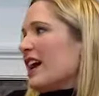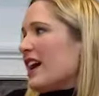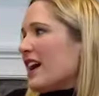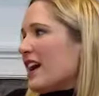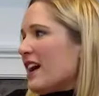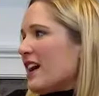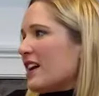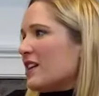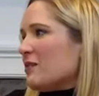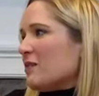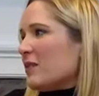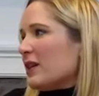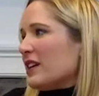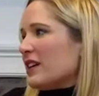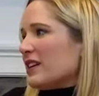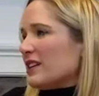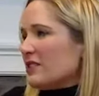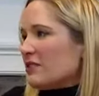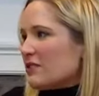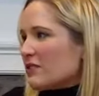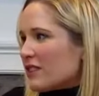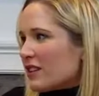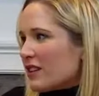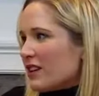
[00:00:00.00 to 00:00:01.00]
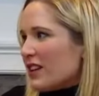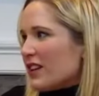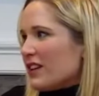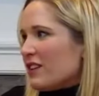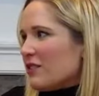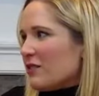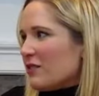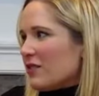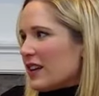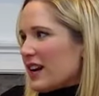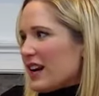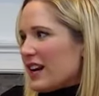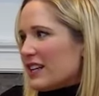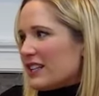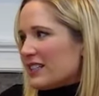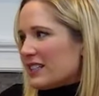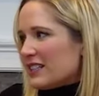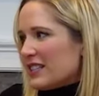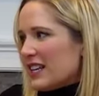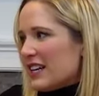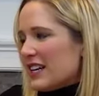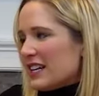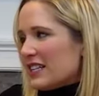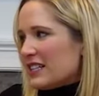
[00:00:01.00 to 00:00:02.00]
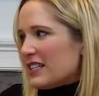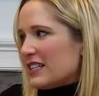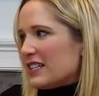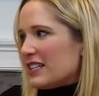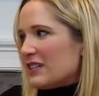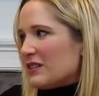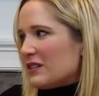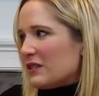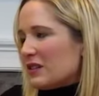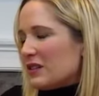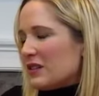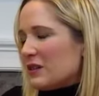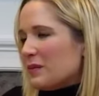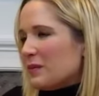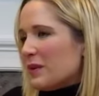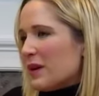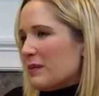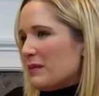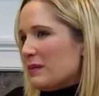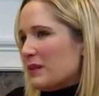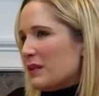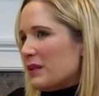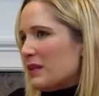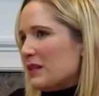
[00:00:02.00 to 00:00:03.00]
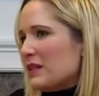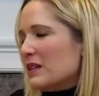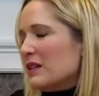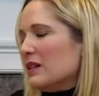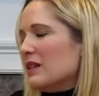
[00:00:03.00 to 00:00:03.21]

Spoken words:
can, but usually you kind of stay in your own little bubble.